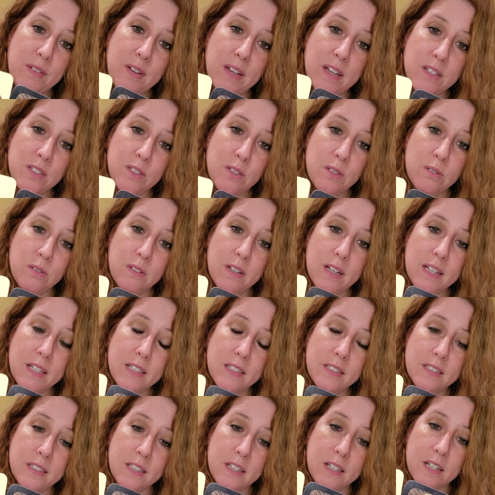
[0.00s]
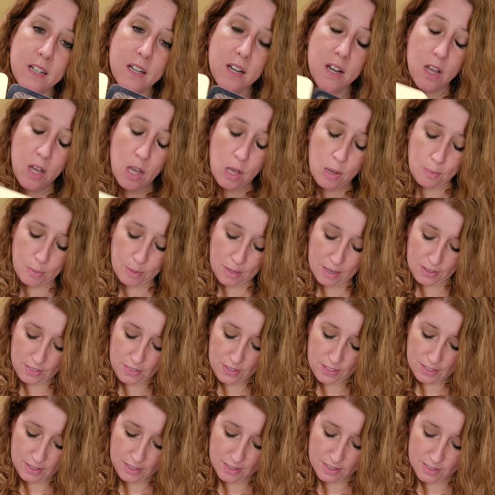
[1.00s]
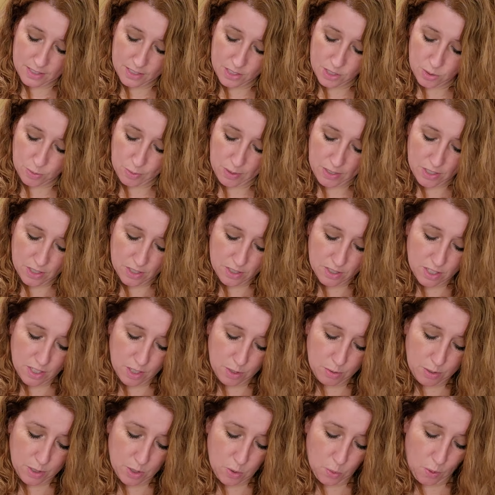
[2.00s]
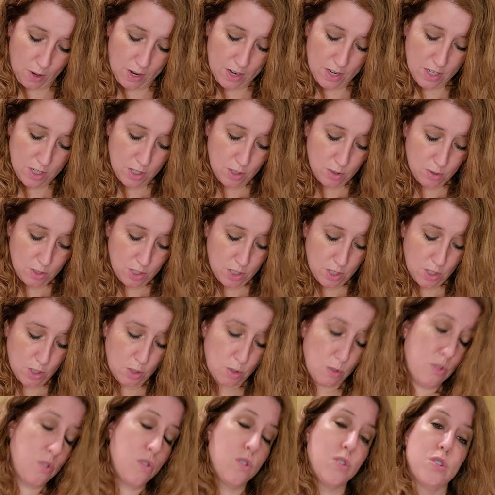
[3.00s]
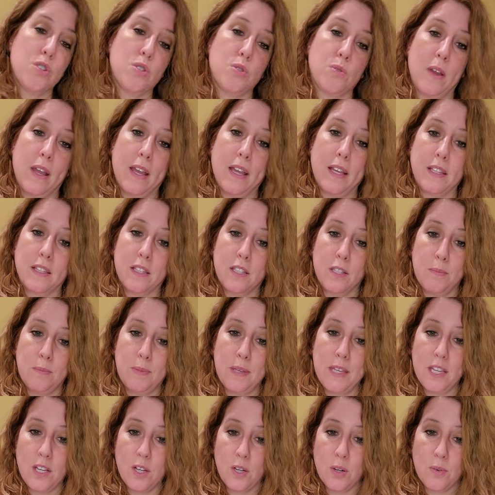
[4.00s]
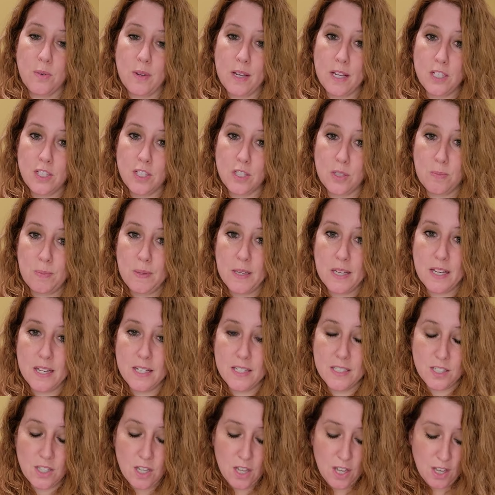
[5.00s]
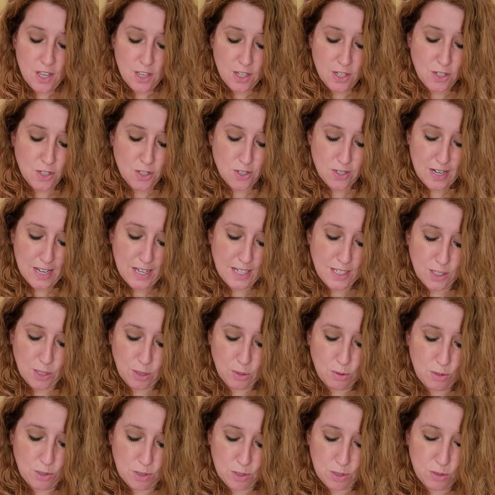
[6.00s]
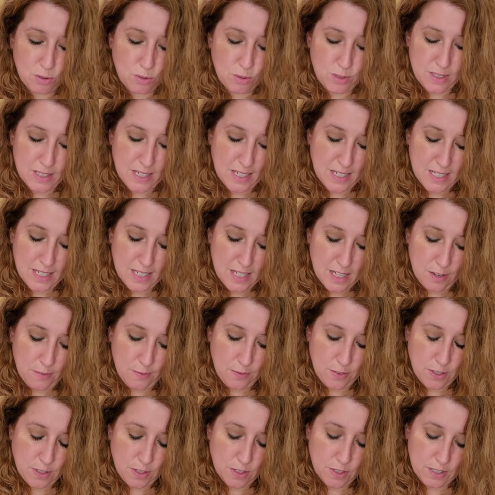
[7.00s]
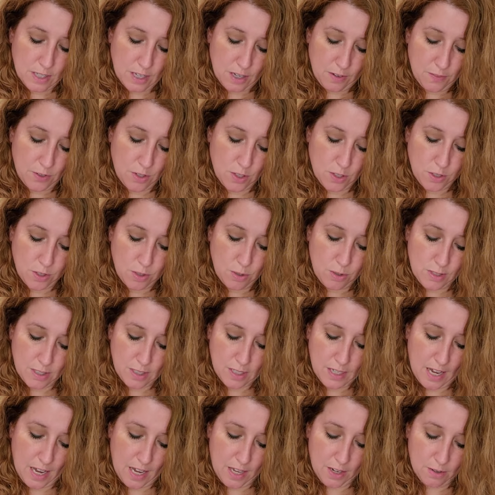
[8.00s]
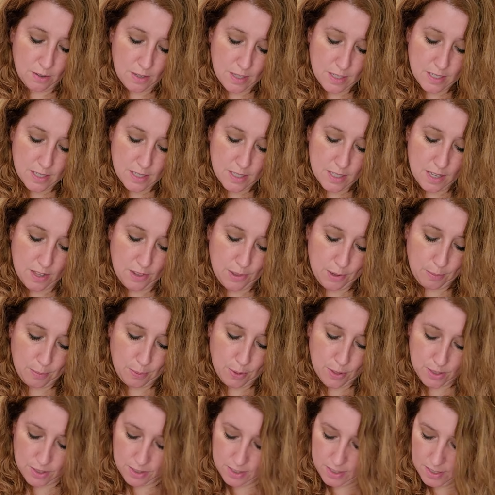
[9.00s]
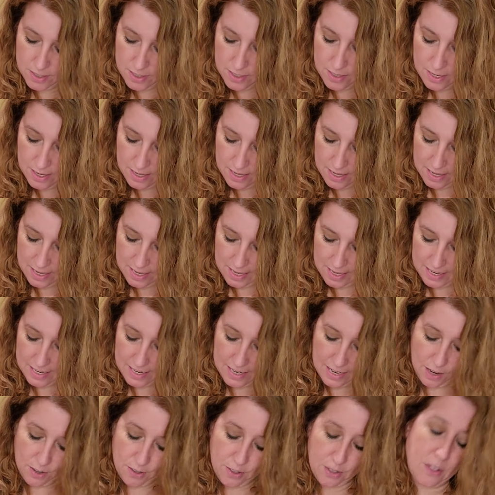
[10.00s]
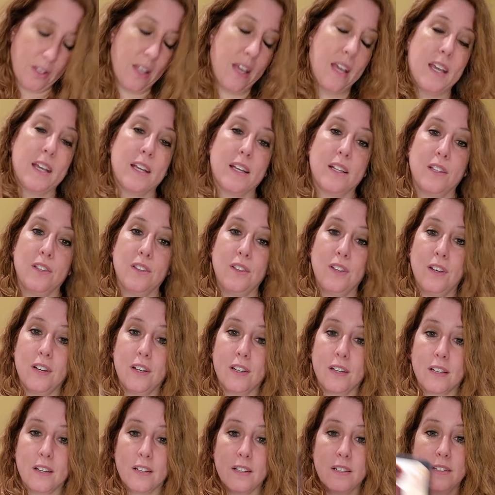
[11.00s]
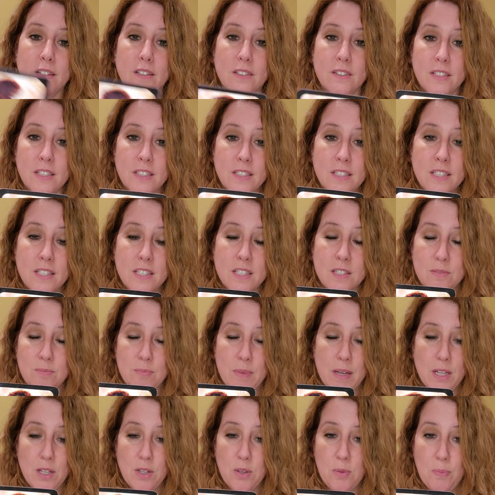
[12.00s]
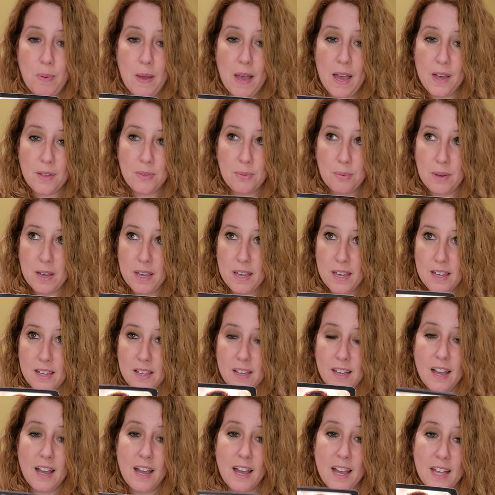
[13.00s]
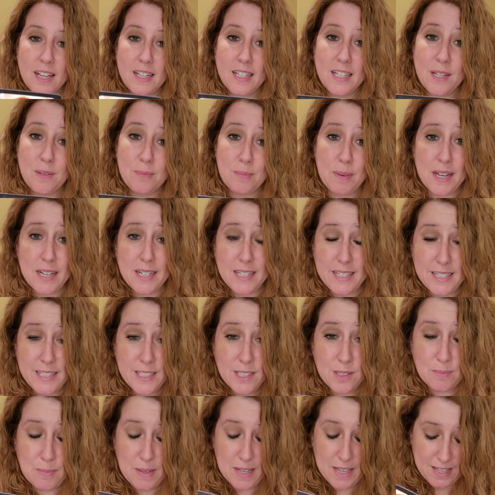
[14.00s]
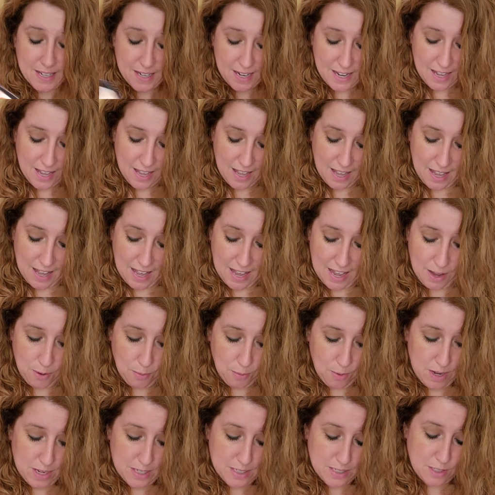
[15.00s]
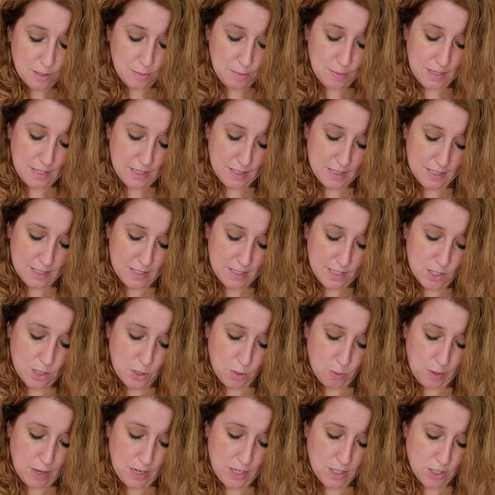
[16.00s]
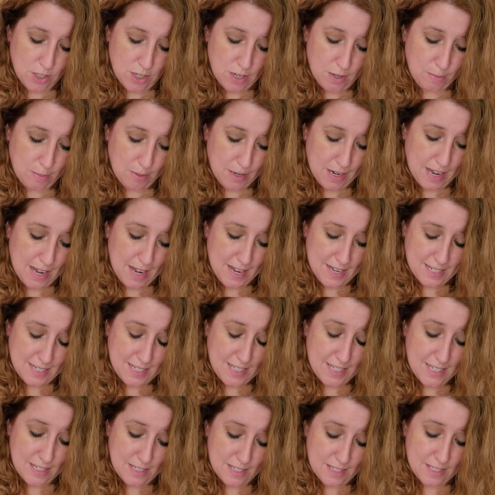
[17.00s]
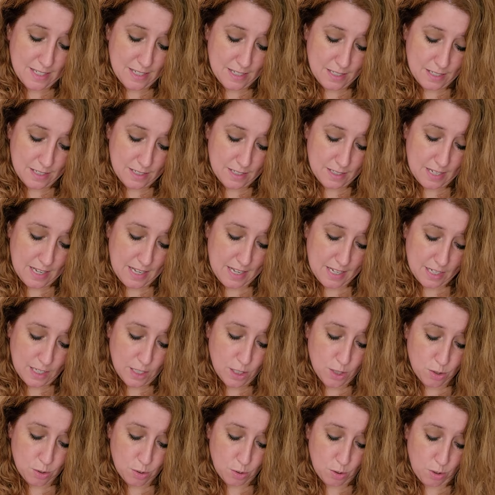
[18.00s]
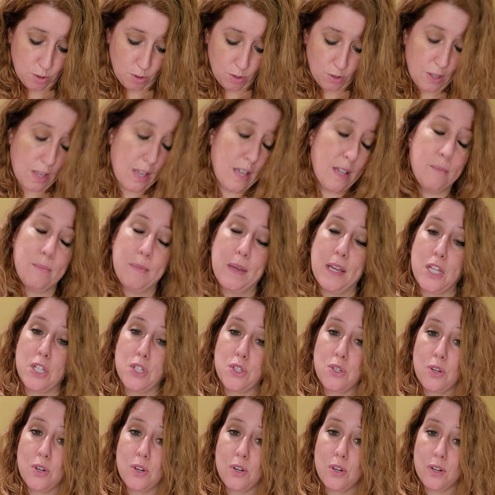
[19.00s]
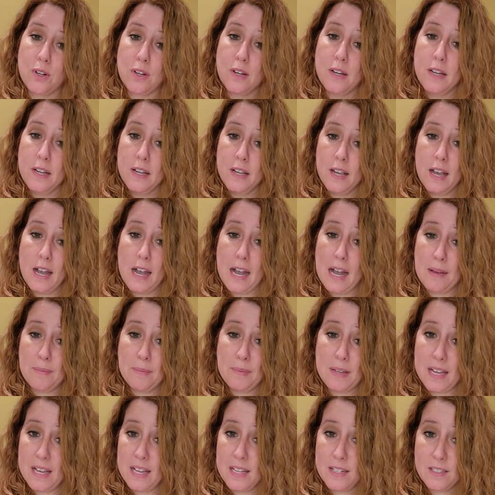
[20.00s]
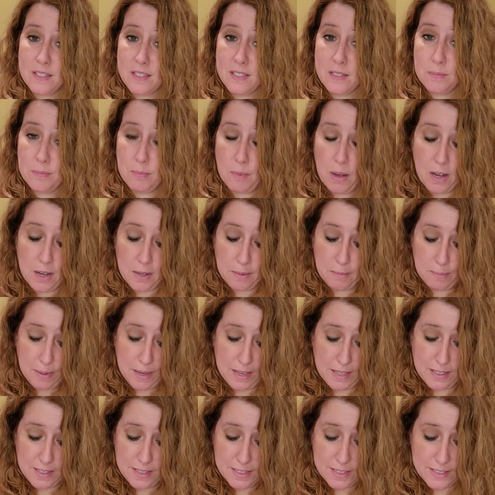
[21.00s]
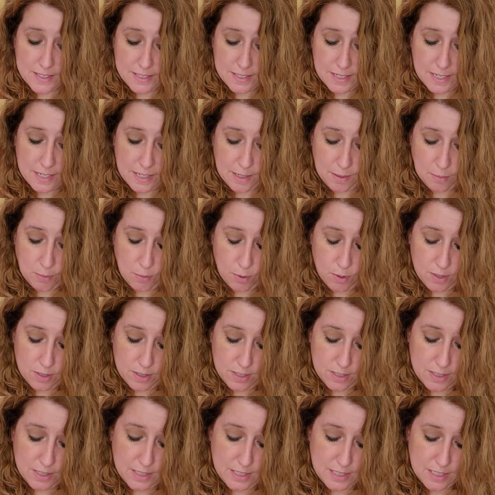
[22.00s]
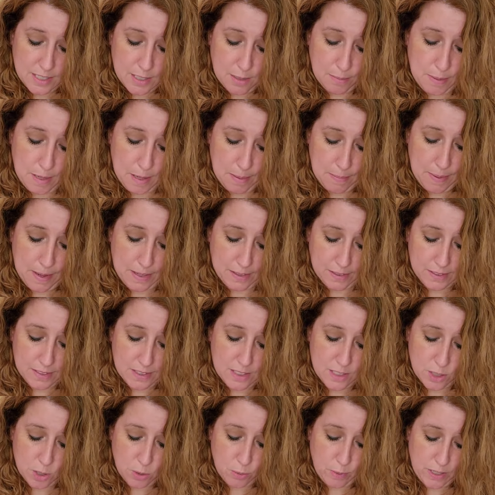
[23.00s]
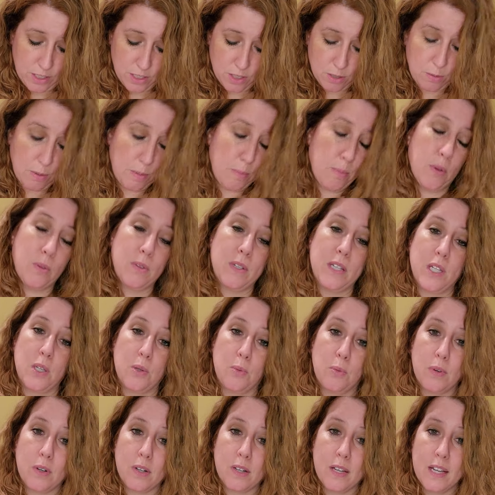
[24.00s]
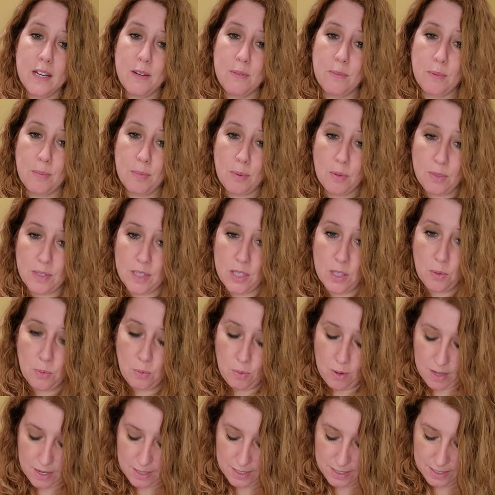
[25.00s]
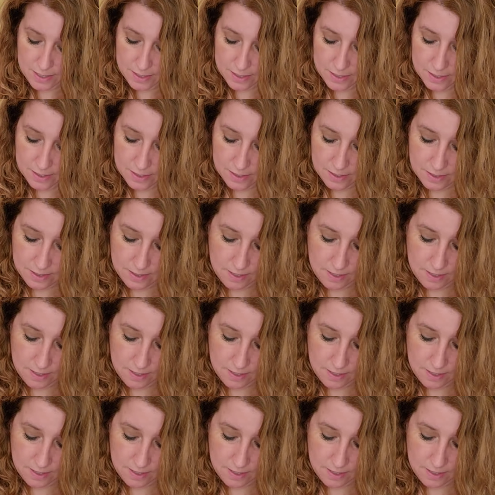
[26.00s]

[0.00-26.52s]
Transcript: We got two lions there. But I think this situation is going to require you to use your strength, to be courageous, because you're not used to standing up for yourself. You're used to catering to the other person. And now you're like, look, this is my new pathway. I need my needs met. I want to be in this situation, but I need to take control and make sure I'm not unbalanced anymore. This needs to be a balanced situation. We both need to work on it. We both need to want it.